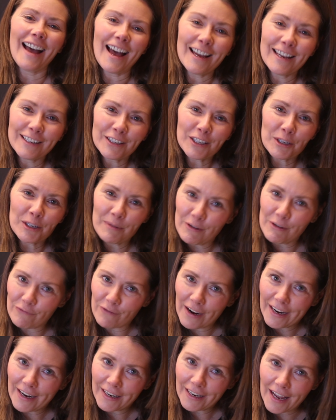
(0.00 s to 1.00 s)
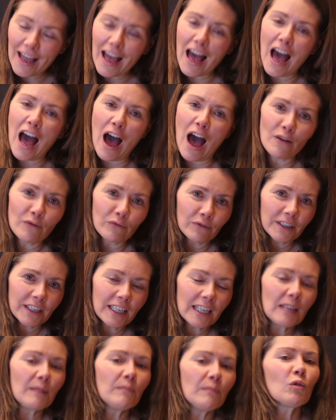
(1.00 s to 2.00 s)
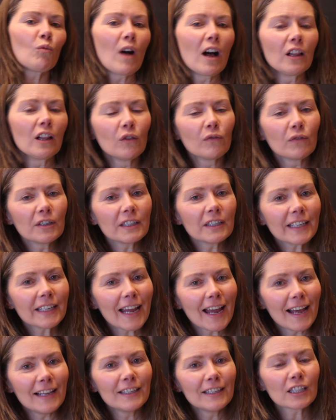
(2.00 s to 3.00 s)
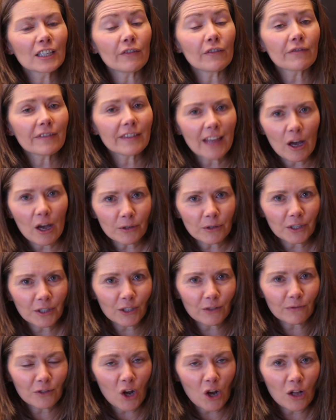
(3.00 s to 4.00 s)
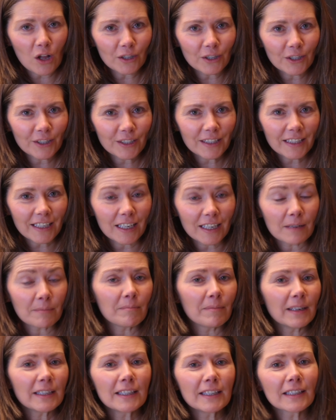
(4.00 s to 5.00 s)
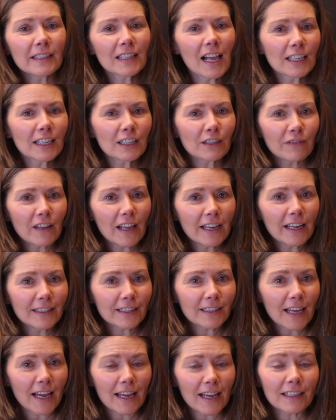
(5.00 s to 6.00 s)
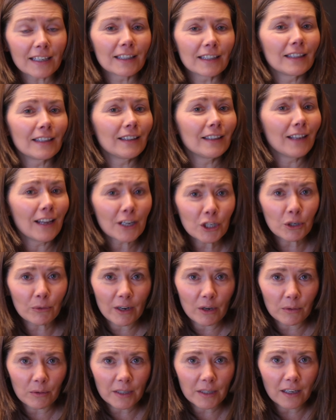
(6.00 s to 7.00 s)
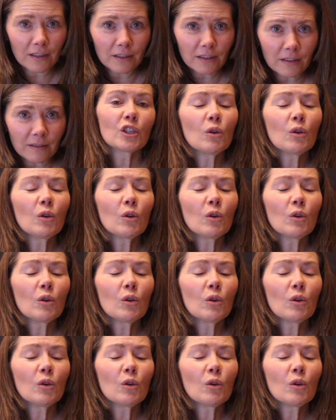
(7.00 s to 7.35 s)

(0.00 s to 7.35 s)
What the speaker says: And to be frank, I have redeemed well over tens of thousands of dollars in business class flights and luxury hotels.